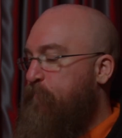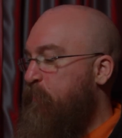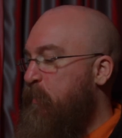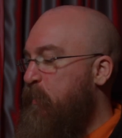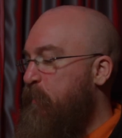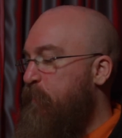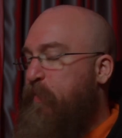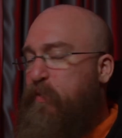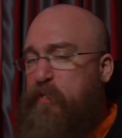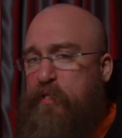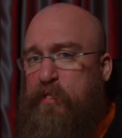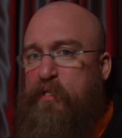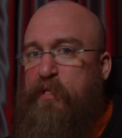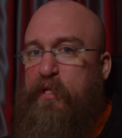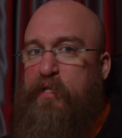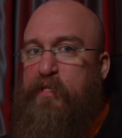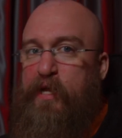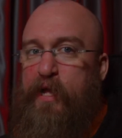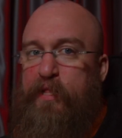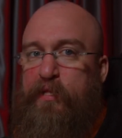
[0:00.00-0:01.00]
But this is
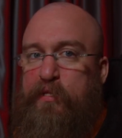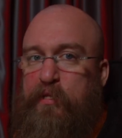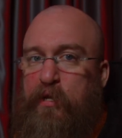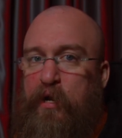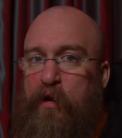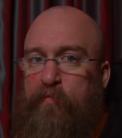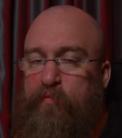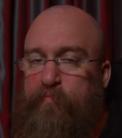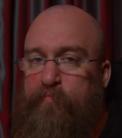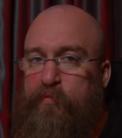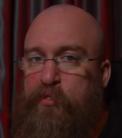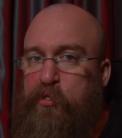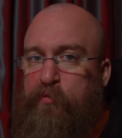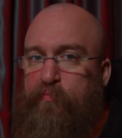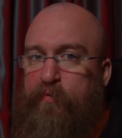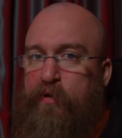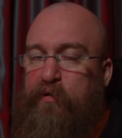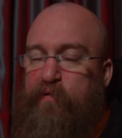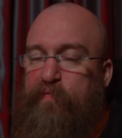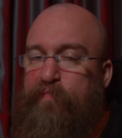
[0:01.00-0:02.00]
the Death Saw from
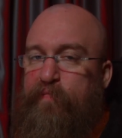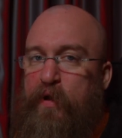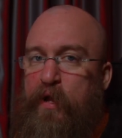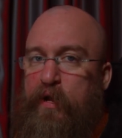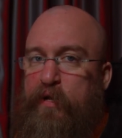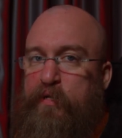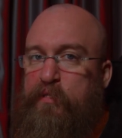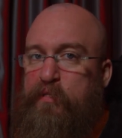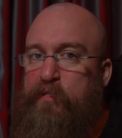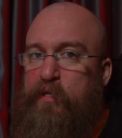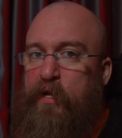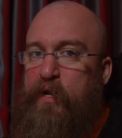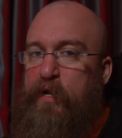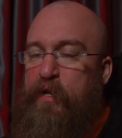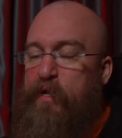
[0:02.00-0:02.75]
Jupiter Effects.